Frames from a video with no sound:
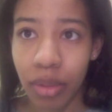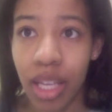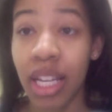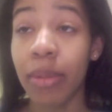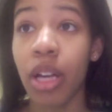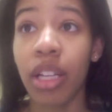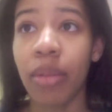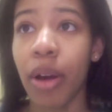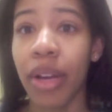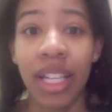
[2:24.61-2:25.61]
and I'm talking
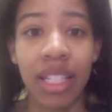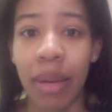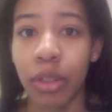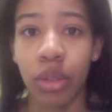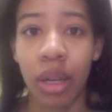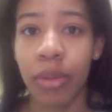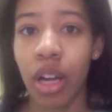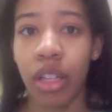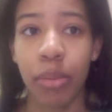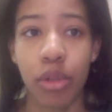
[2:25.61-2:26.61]
about any type of drug, I'm
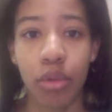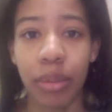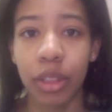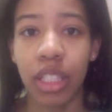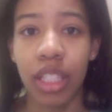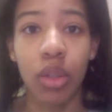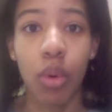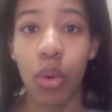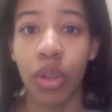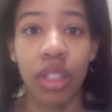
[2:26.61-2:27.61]
talking prescription
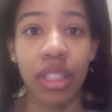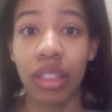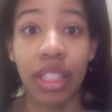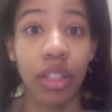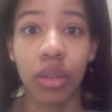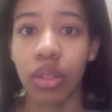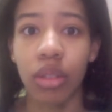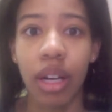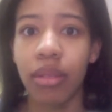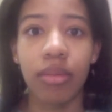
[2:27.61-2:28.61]
or illegal,
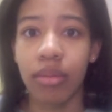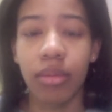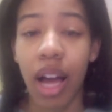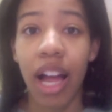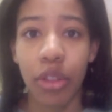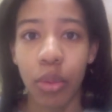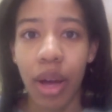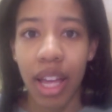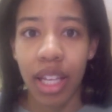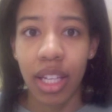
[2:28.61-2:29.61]
either
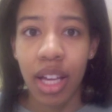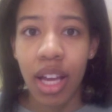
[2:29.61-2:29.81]
way,